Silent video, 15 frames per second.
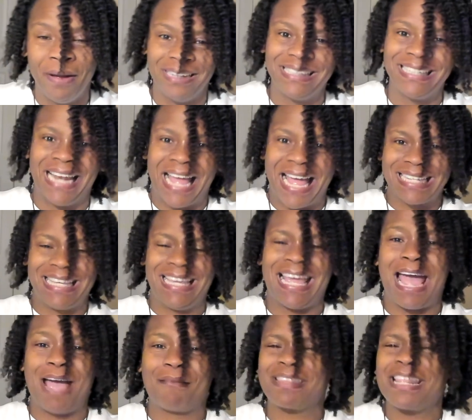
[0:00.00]
under that
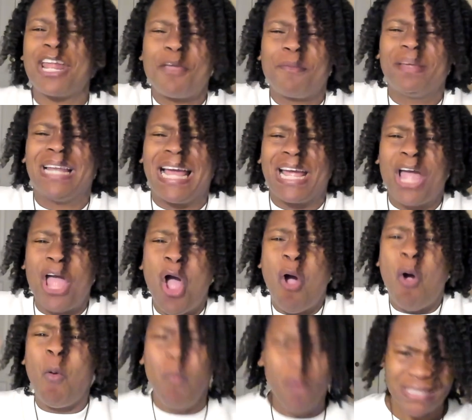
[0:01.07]
cap. they'd be like,
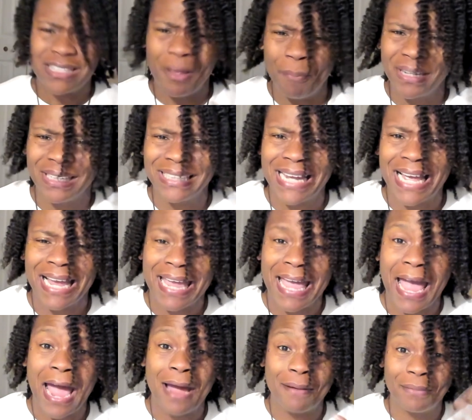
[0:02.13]
what's up under that
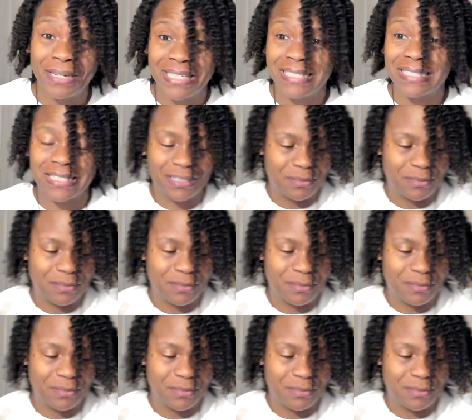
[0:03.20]
cap? But this is